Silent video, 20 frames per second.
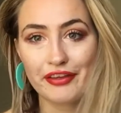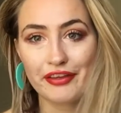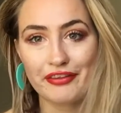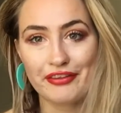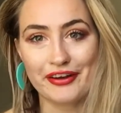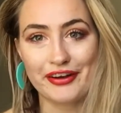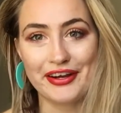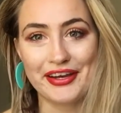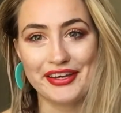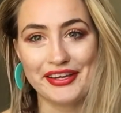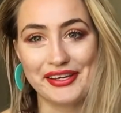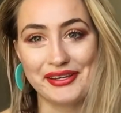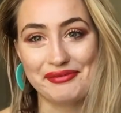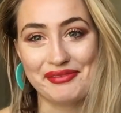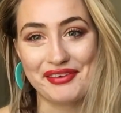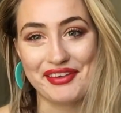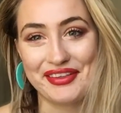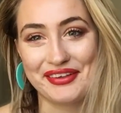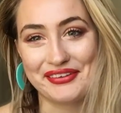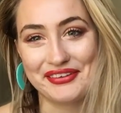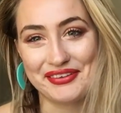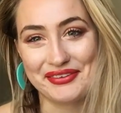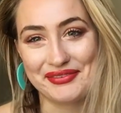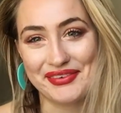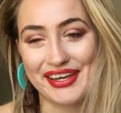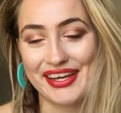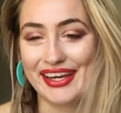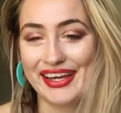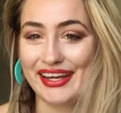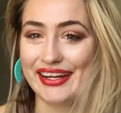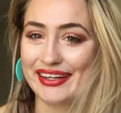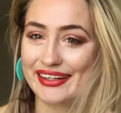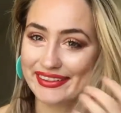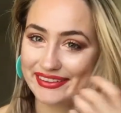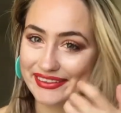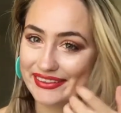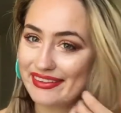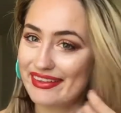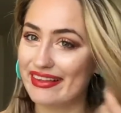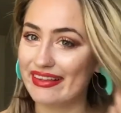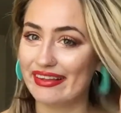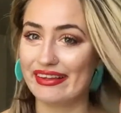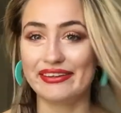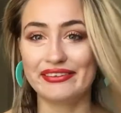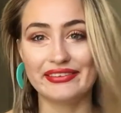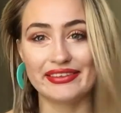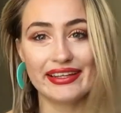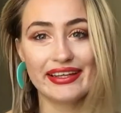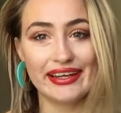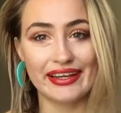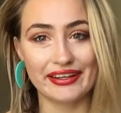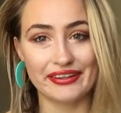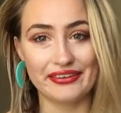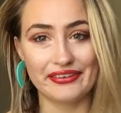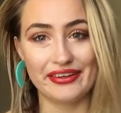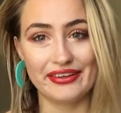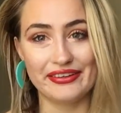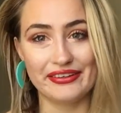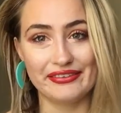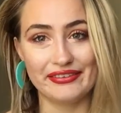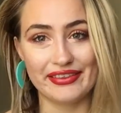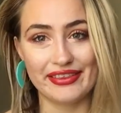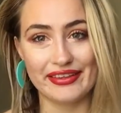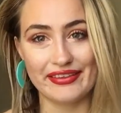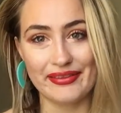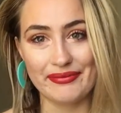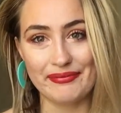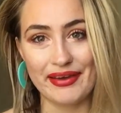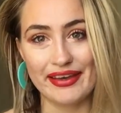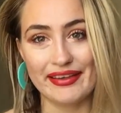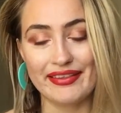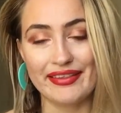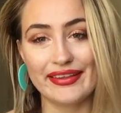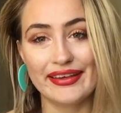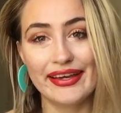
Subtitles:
Sorry, I keep messing with my hair. It's what the heck do I do with this mess?